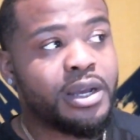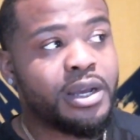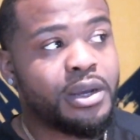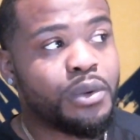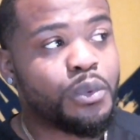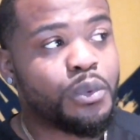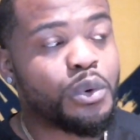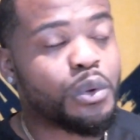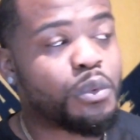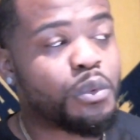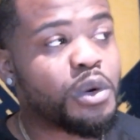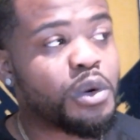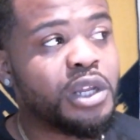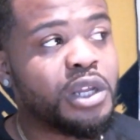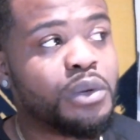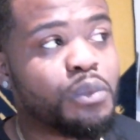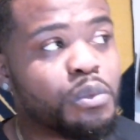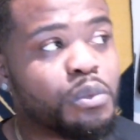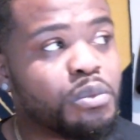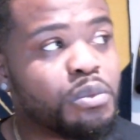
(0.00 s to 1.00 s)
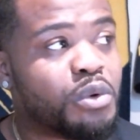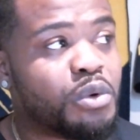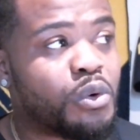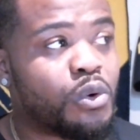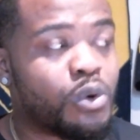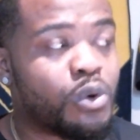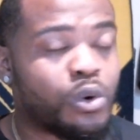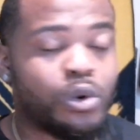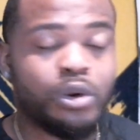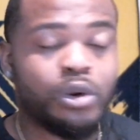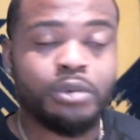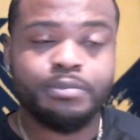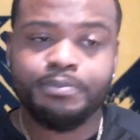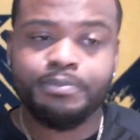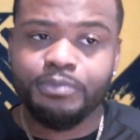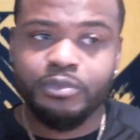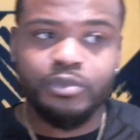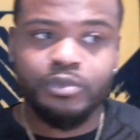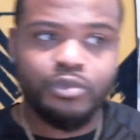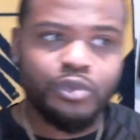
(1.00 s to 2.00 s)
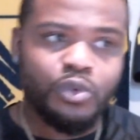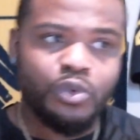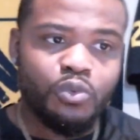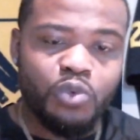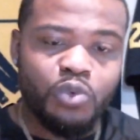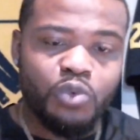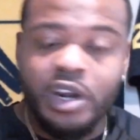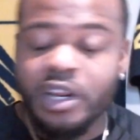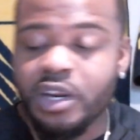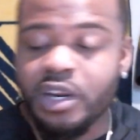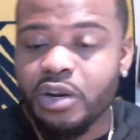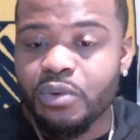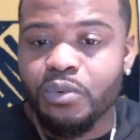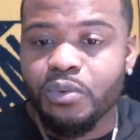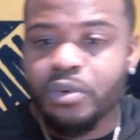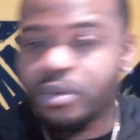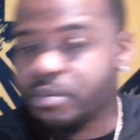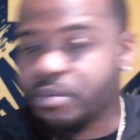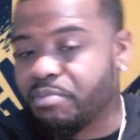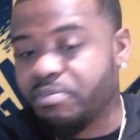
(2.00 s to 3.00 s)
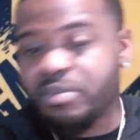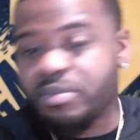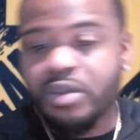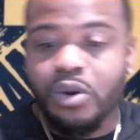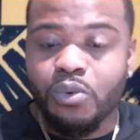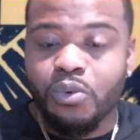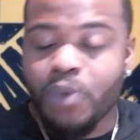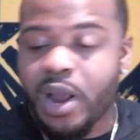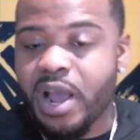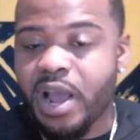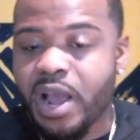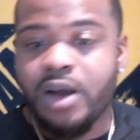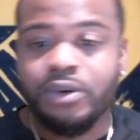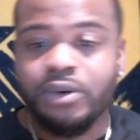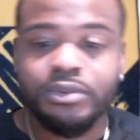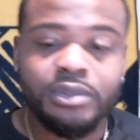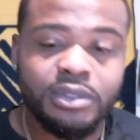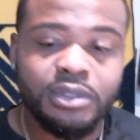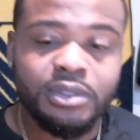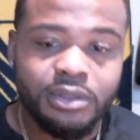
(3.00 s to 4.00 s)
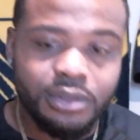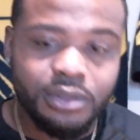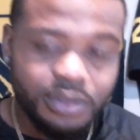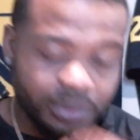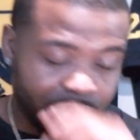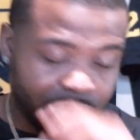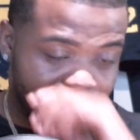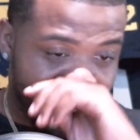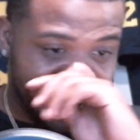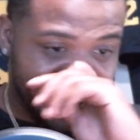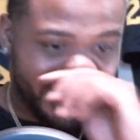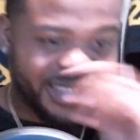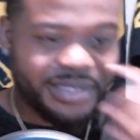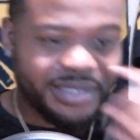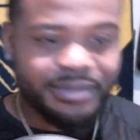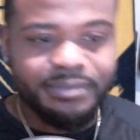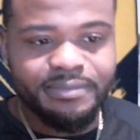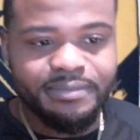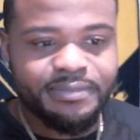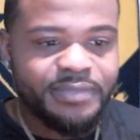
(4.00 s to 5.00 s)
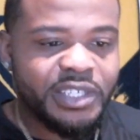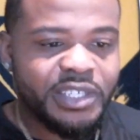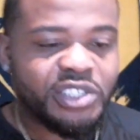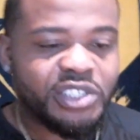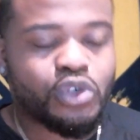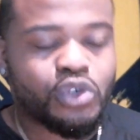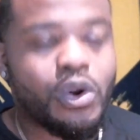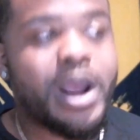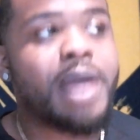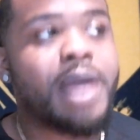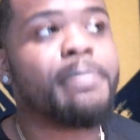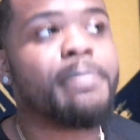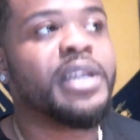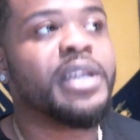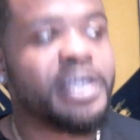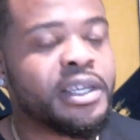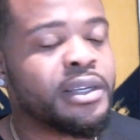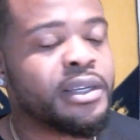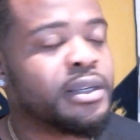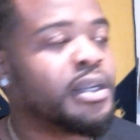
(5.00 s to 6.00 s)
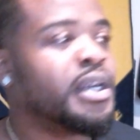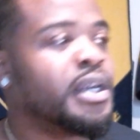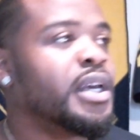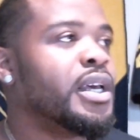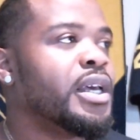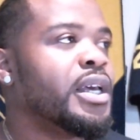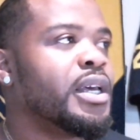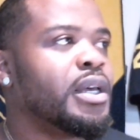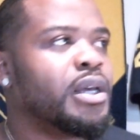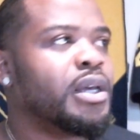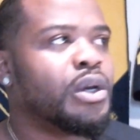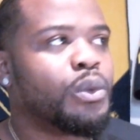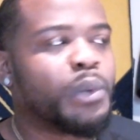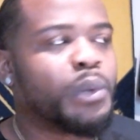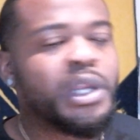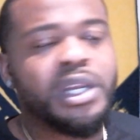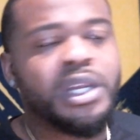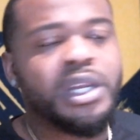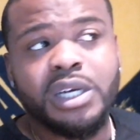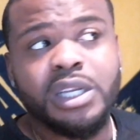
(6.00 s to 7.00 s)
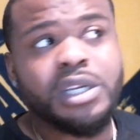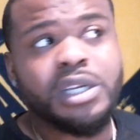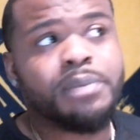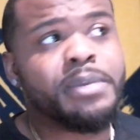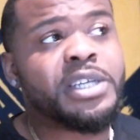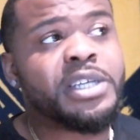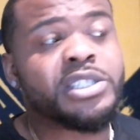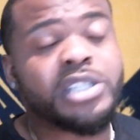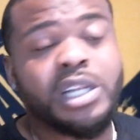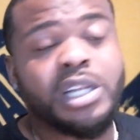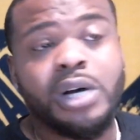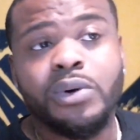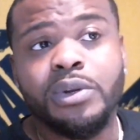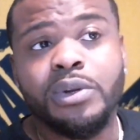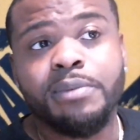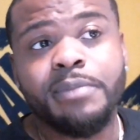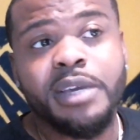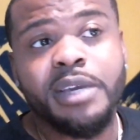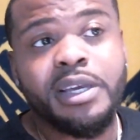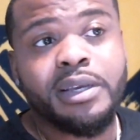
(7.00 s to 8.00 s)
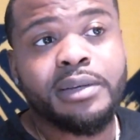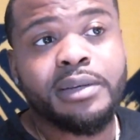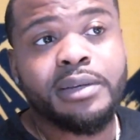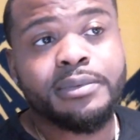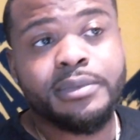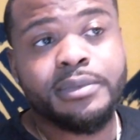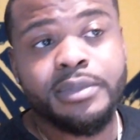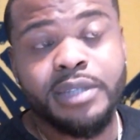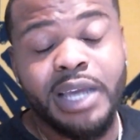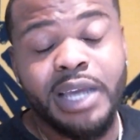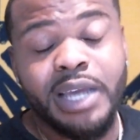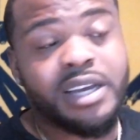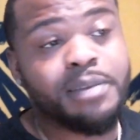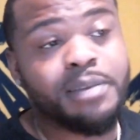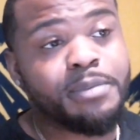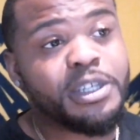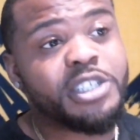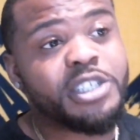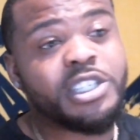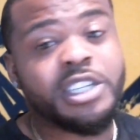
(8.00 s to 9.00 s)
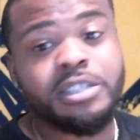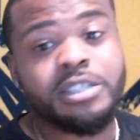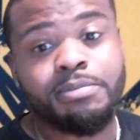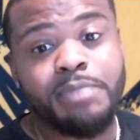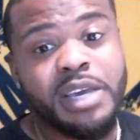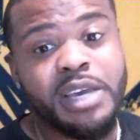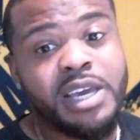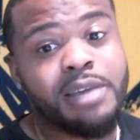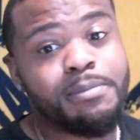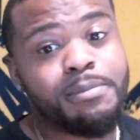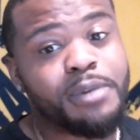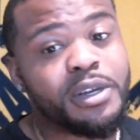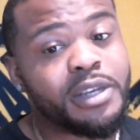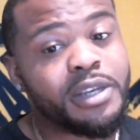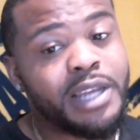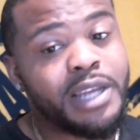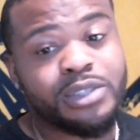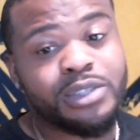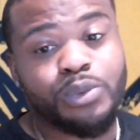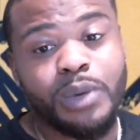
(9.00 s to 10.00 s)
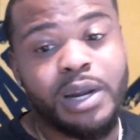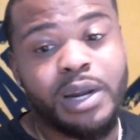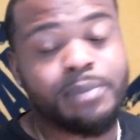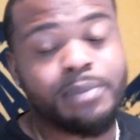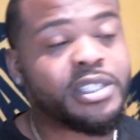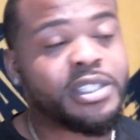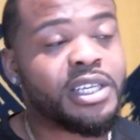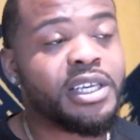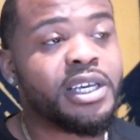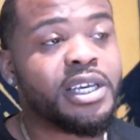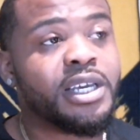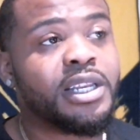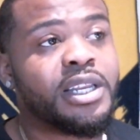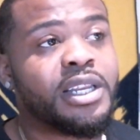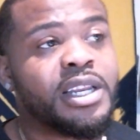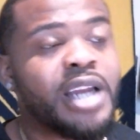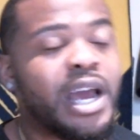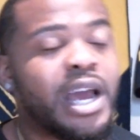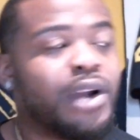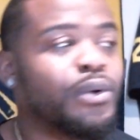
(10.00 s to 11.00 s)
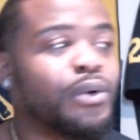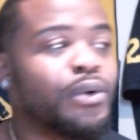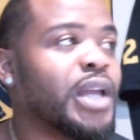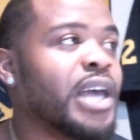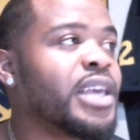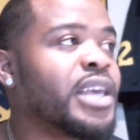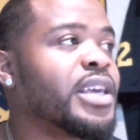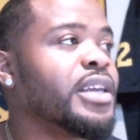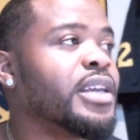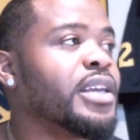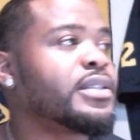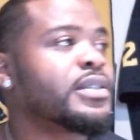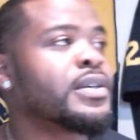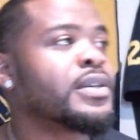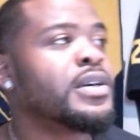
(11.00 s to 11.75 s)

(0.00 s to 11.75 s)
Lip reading: We're running around like he's scrambling. We look a little bit slow to me. That could be just me, but that's what I'm seeing, and I don't like it.